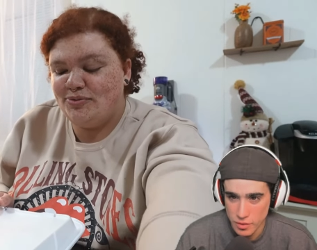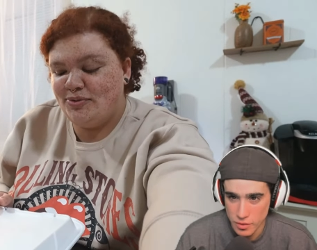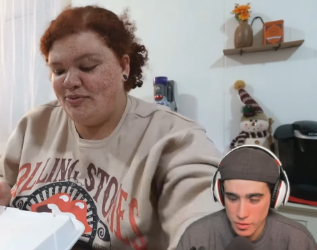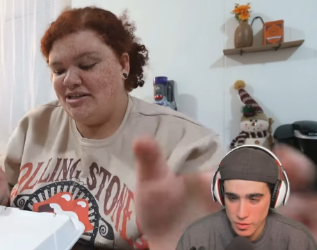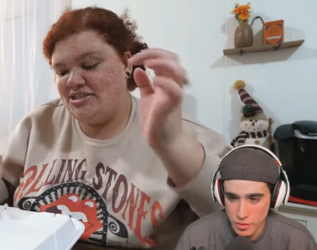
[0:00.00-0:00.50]

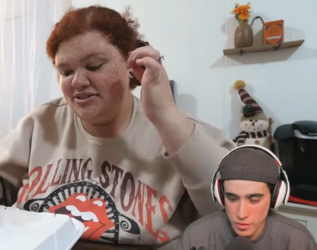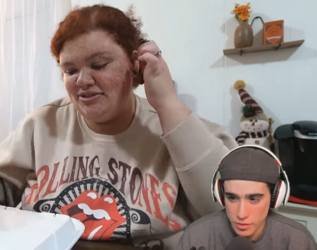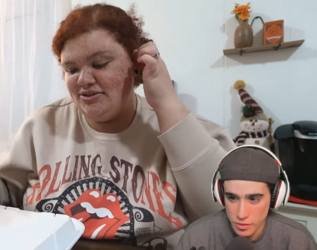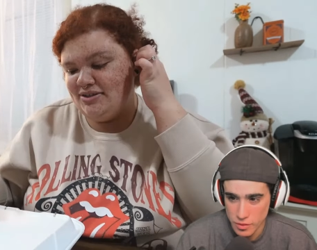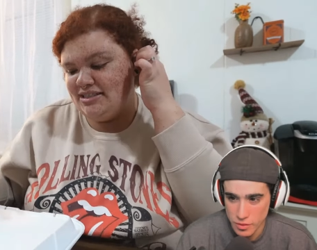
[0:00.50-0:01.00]
Speaker 1: We went
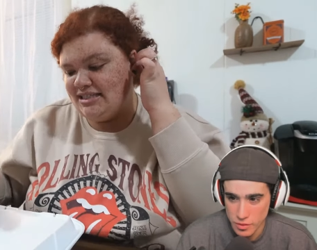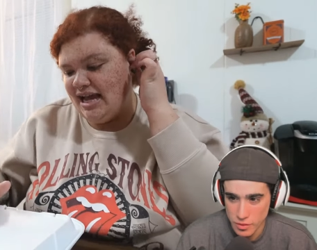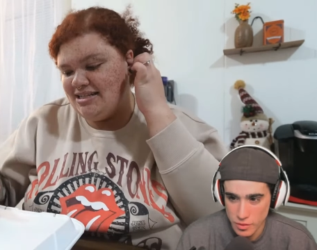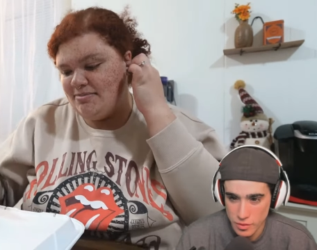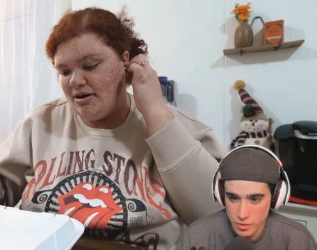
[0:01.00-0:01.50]
to
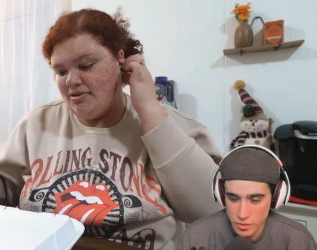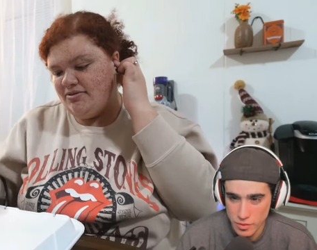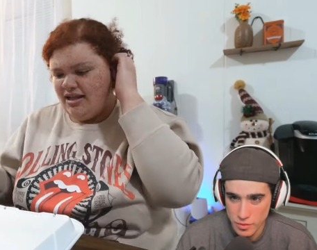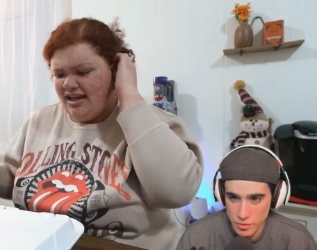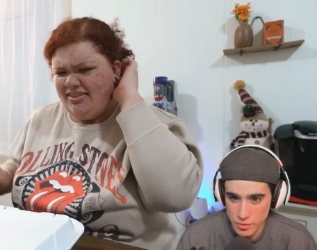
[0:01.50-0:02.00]
Dad's
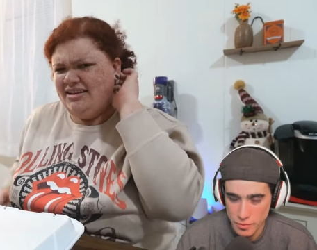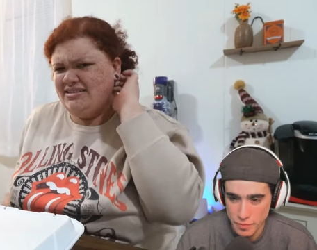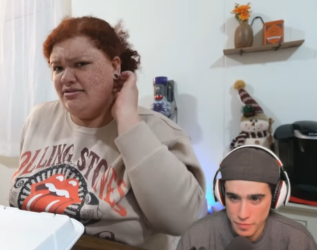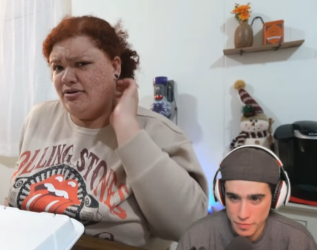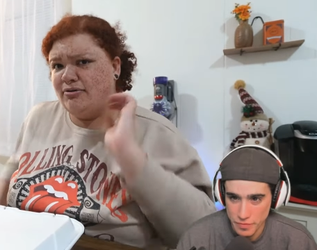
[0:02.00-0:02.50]
barbecue. I think
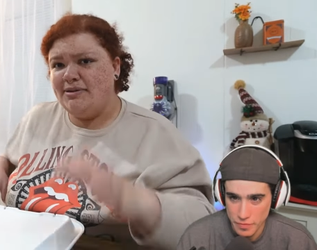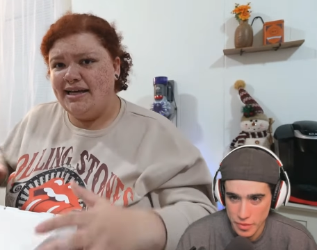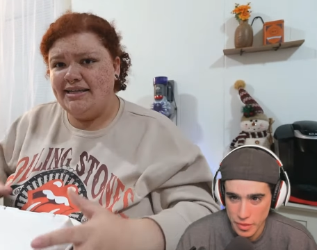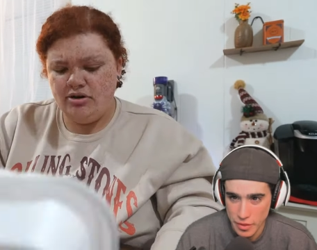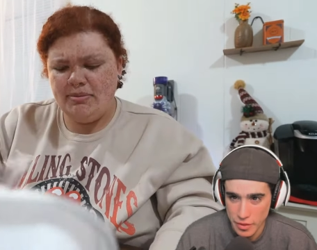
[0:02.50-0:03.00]
it's a local
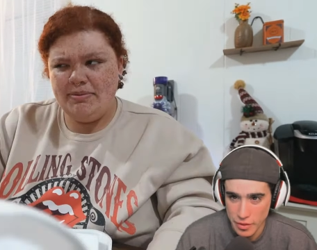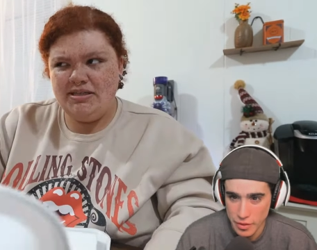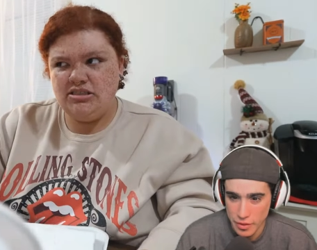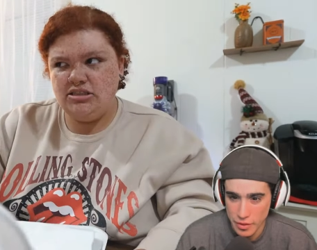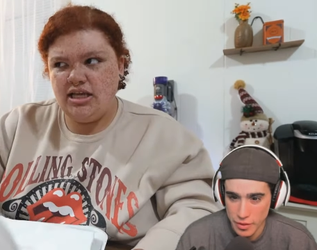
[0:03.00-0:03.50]
place. Or
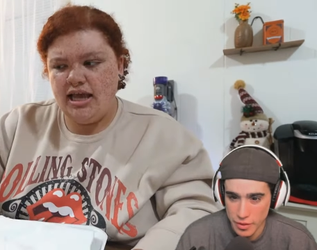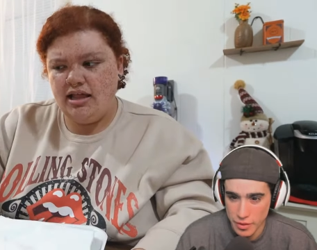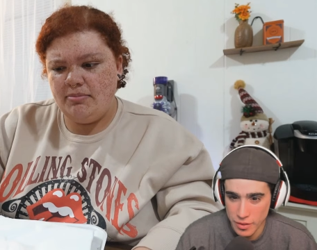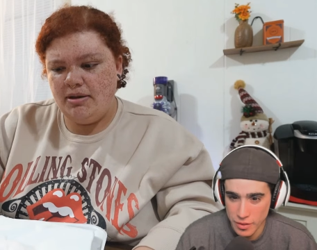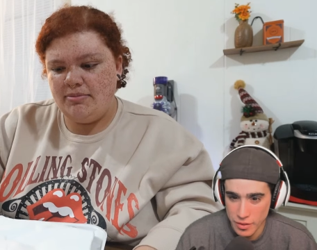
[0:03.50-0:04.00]
maybe it's just like an
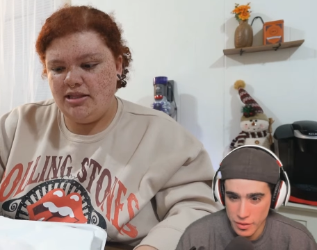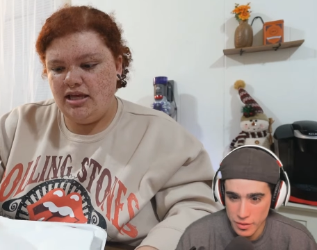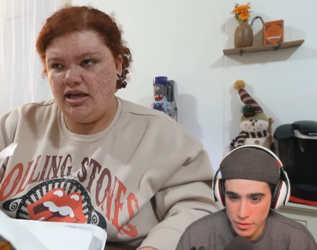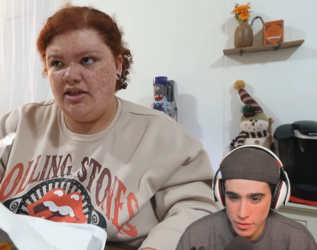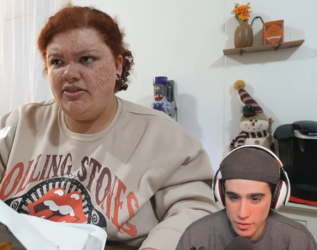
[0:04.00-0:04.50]
Alabama
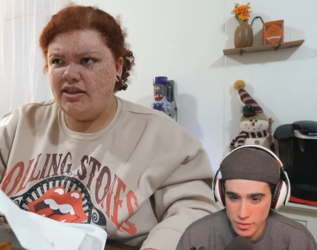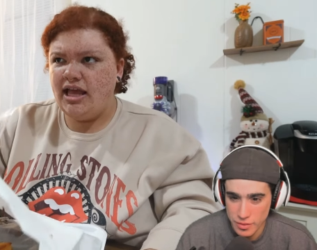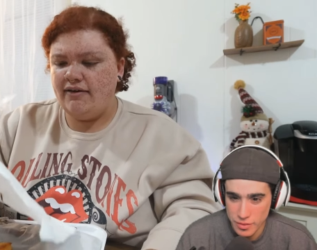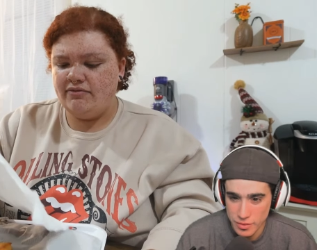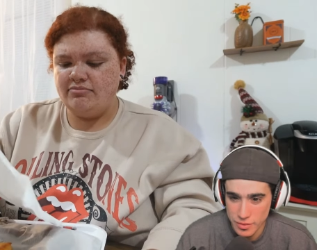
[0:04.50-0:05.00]
thing. I think
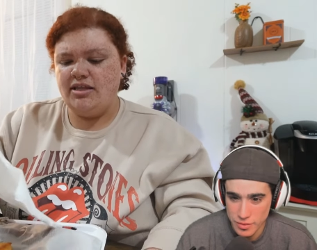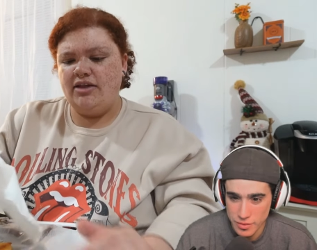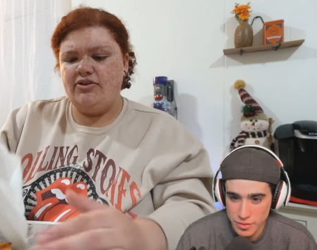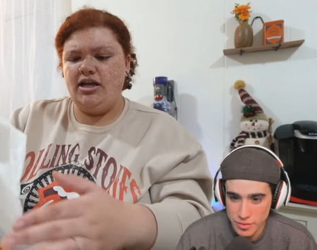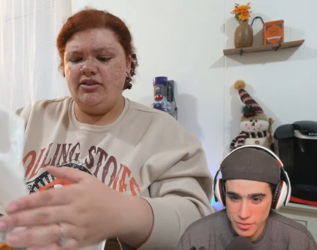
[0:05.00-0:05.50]
they have them.
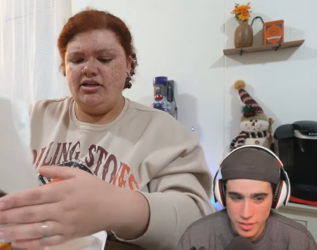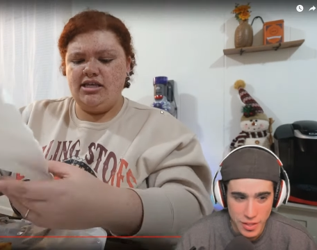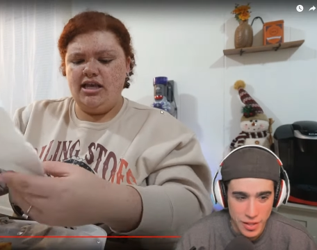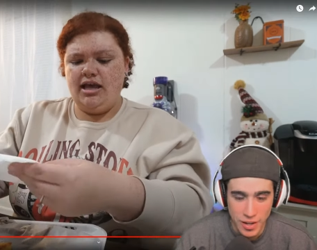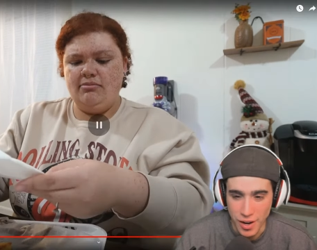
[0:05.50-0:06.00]
Yeah, I think
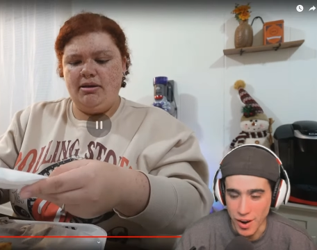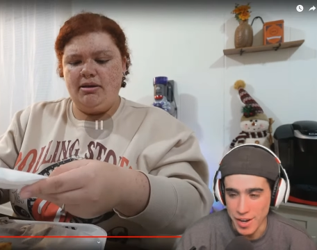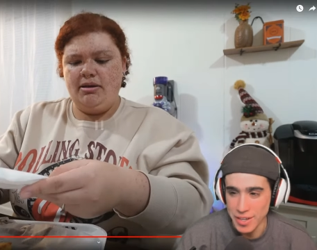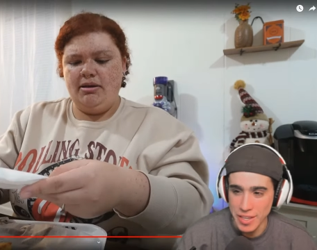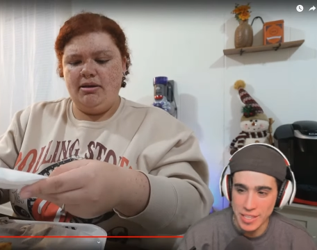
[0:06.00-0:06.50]
it's like an
Speaker 2: Alabama. All
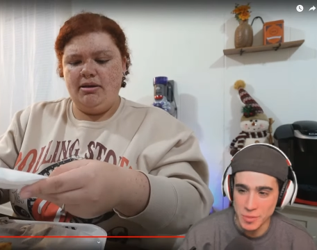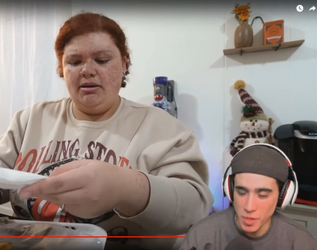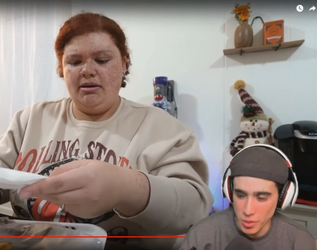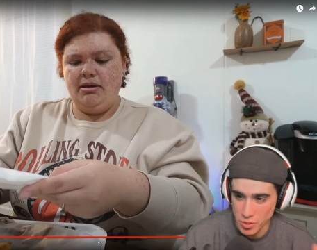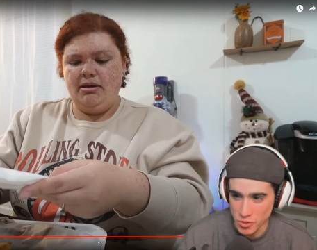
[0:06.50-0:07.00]
right, his
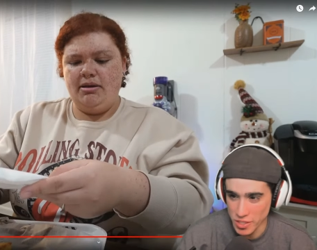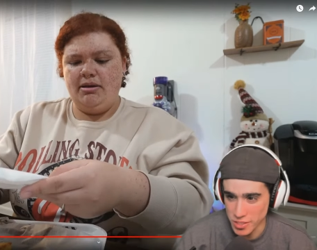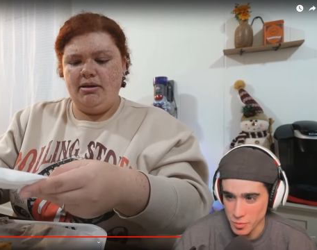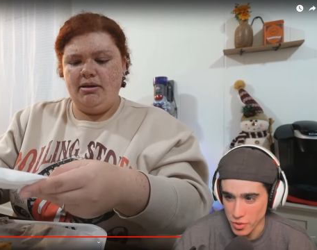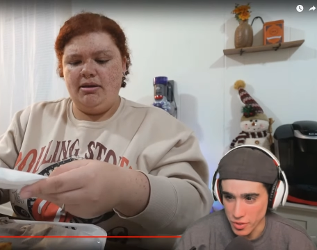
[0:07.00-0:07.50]
meal was
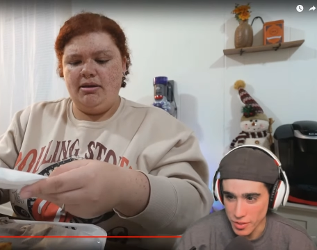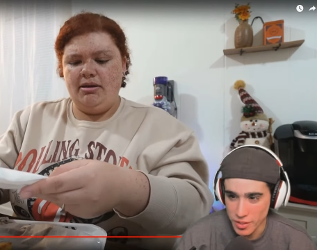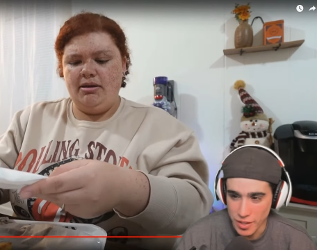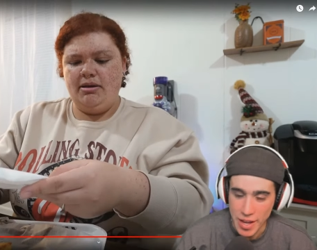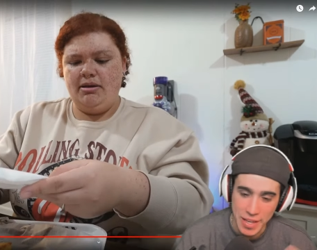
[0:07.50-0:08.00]
reasonable.
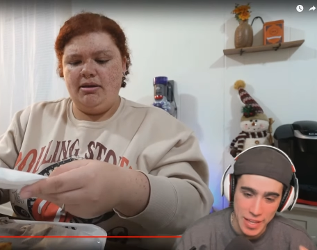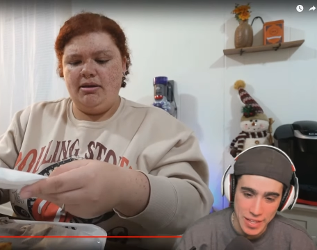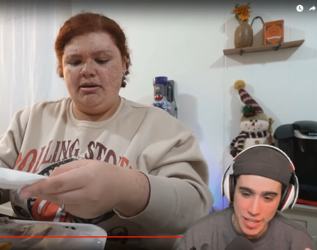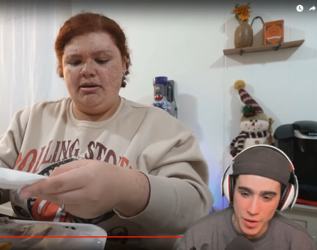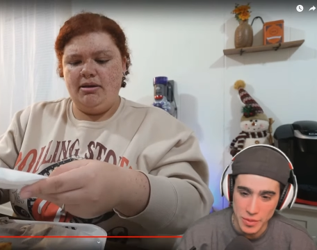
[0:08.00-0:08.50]
I can
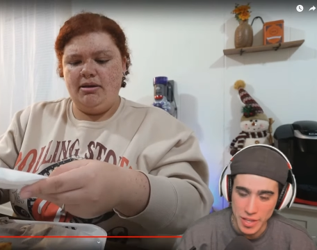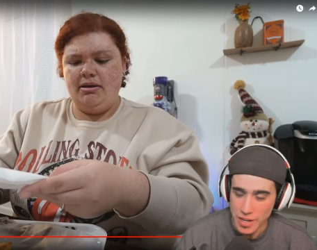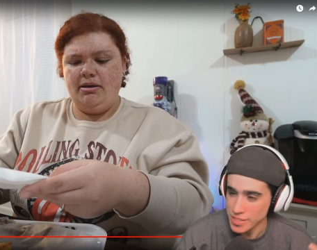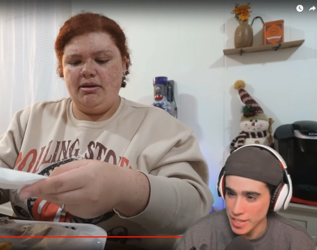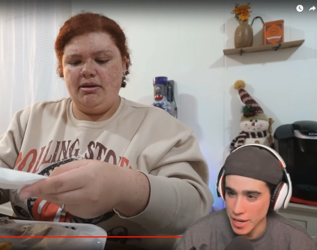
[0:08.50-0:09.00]
get down with
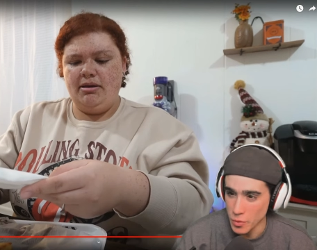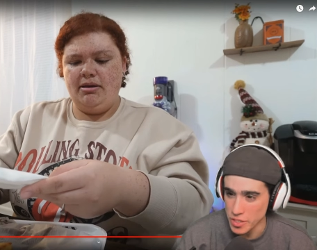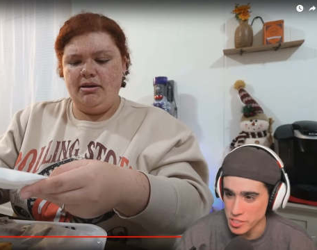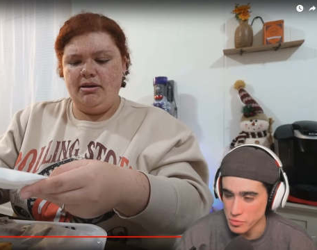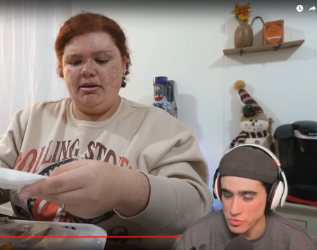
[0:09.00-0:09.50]
that. A
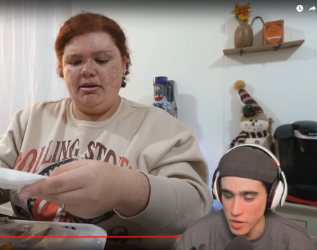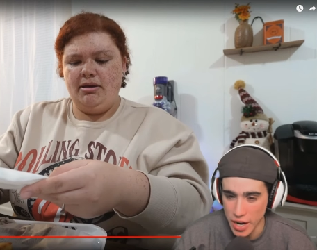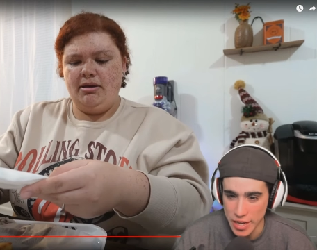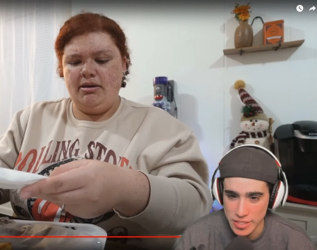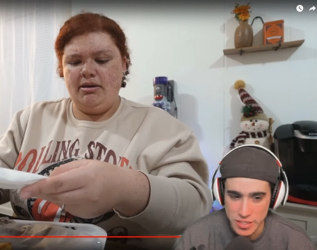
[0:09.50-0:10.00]
sandwich, some
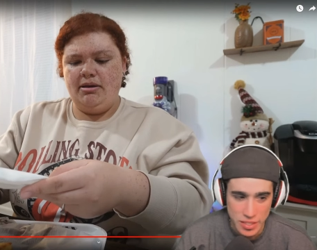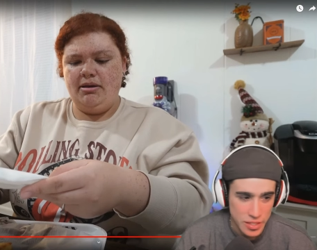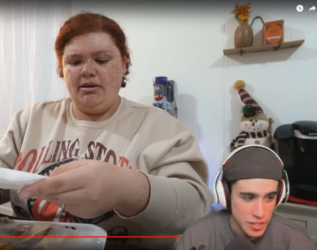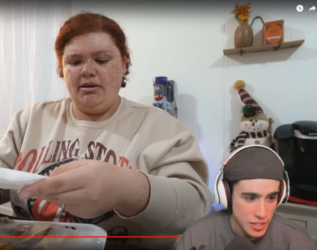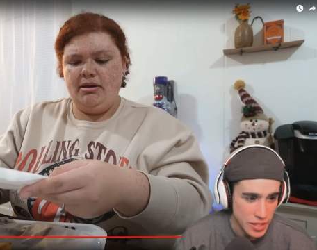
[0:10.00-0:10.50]
fries,
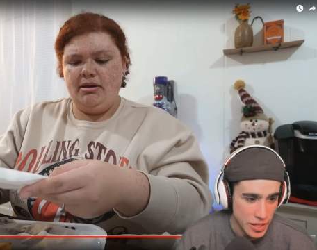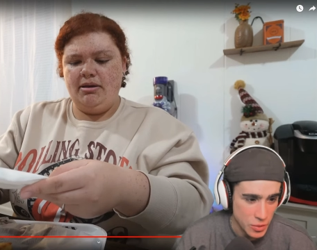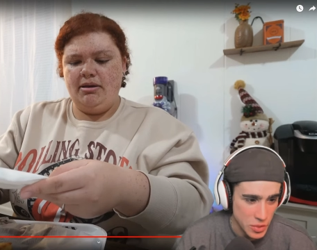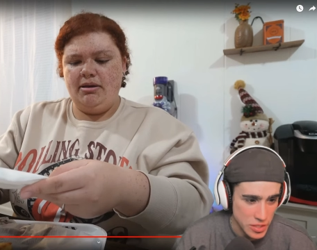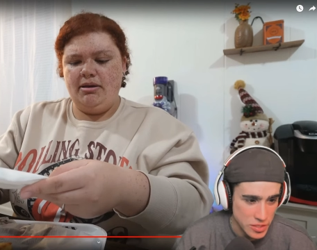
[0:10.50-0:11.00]

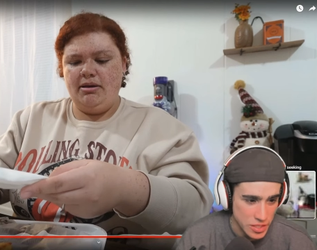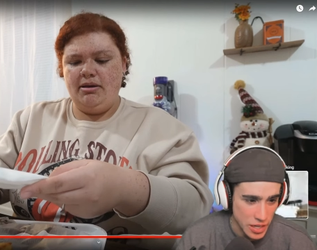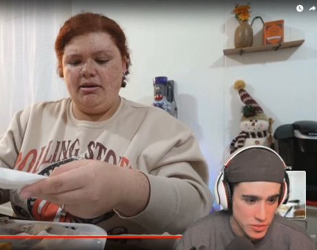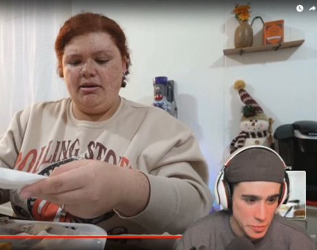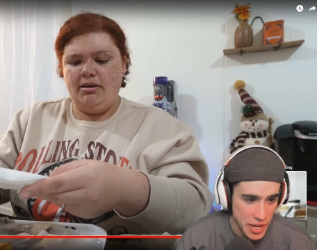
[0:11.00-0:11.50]
and what else did he
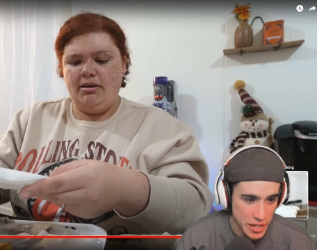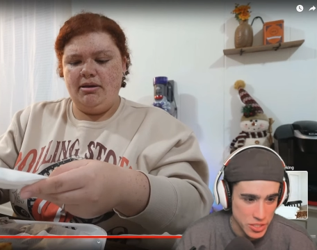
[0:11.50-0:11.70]
have? Some mac and